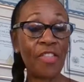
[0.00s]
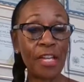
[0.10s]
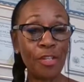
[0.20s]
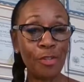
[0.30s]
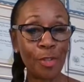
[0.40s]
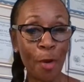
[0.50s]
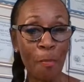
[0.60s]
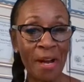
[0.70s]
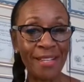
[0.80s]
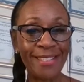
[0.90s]
Thank you so
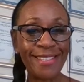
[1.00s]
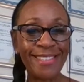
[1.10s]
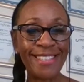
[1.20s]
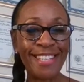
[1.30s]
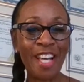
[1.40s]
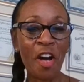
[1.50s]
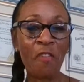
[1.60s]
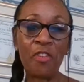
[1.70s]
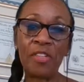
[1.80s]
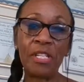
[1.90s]
much
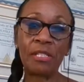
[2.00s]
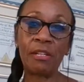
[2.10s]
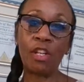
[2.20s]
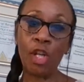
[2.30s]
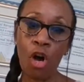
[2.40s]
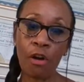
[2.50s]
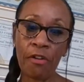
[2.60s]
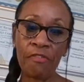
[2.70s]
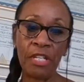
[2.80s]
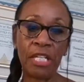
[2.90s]
for this
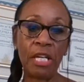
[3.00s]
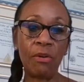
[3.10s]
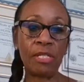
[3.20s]
longer video.